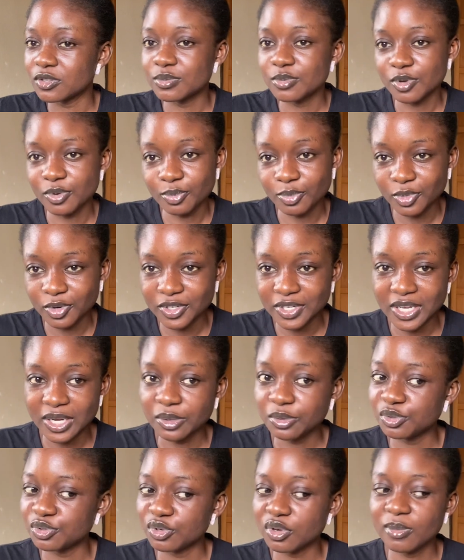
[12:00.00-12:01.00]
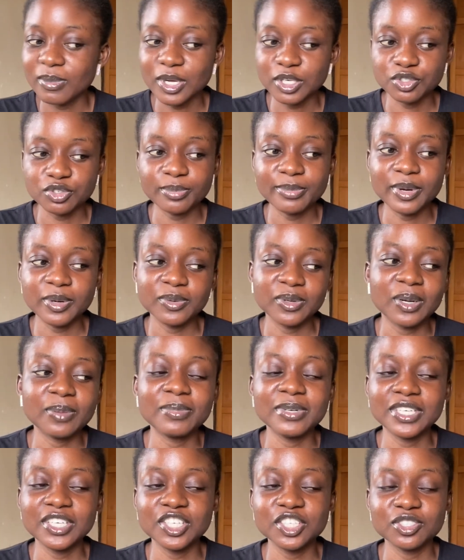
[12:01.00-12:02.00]
me on Monday, I want to come and drop my own
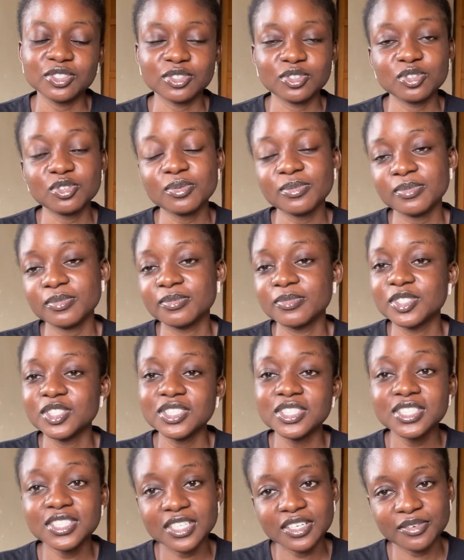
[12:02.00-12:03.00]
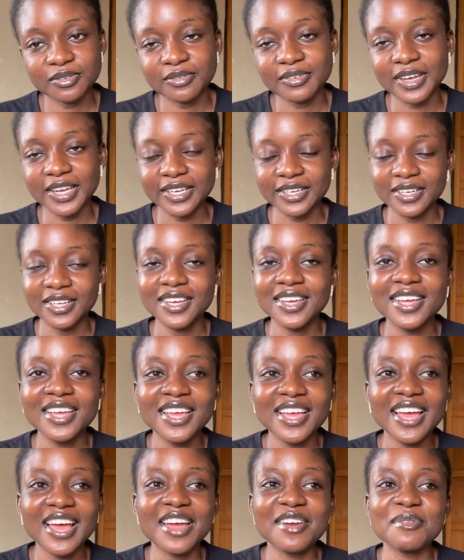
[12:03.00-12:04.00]
application. So she said fine.
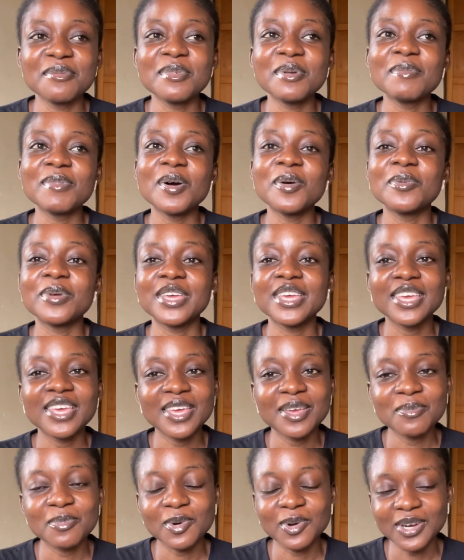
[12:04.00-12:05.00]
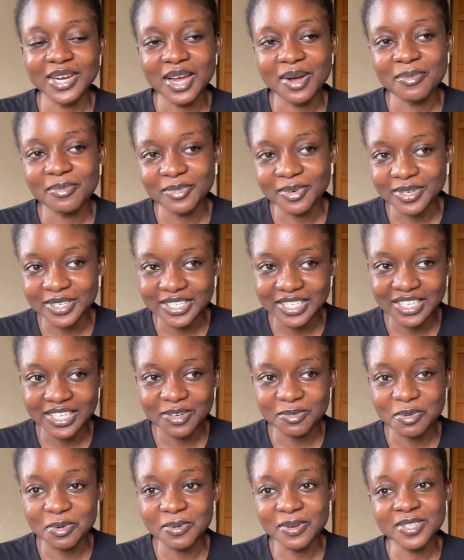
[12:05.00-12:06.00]
I remember we came on that Monday,
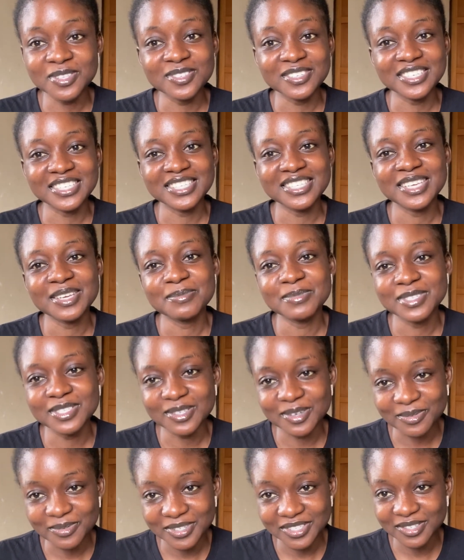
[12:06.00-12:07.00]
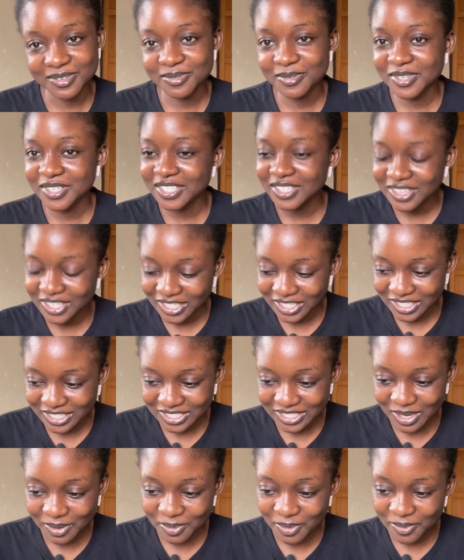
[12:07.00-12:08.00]
we went to the CMD's office. The funny thing is
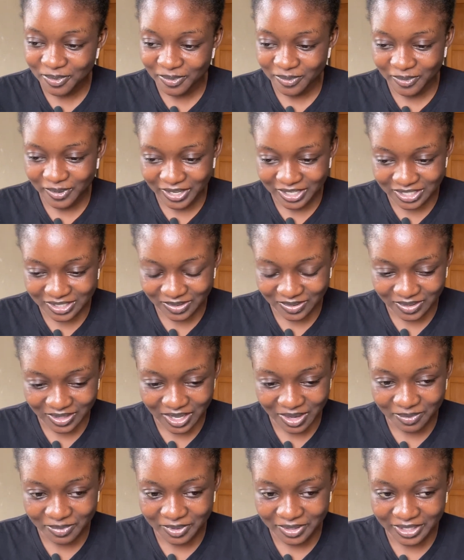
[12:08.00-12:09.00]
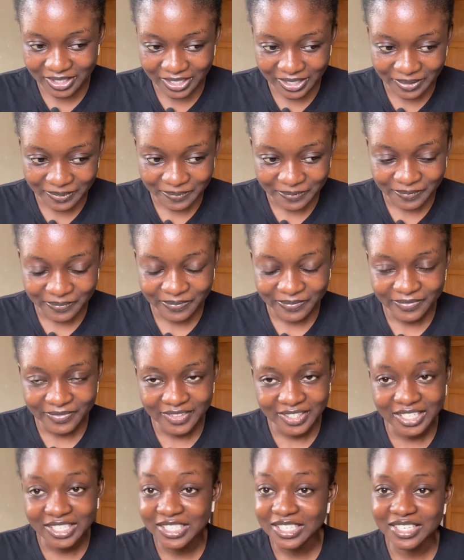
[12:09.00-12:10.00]
that when we went on that Monday,
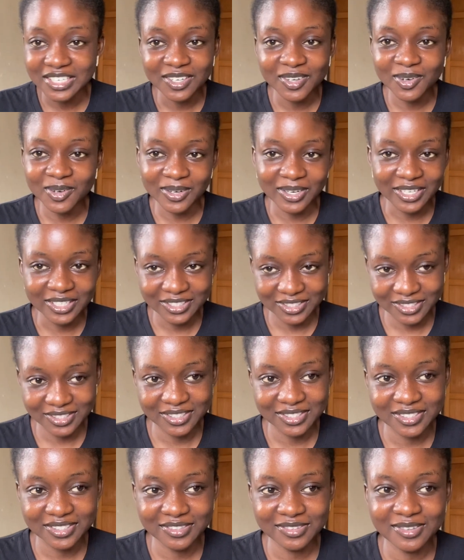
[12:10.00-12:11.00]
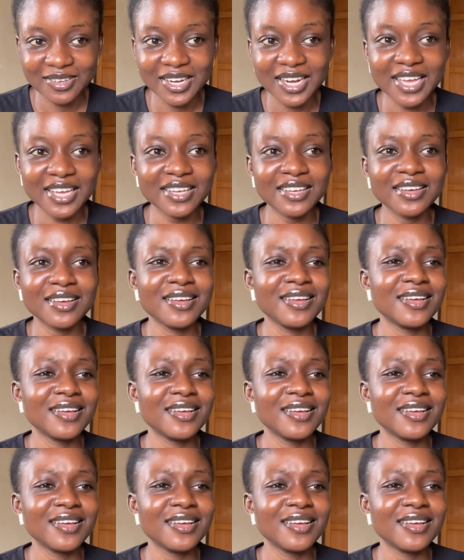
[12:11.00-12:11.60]
they didn't collect it. They're like,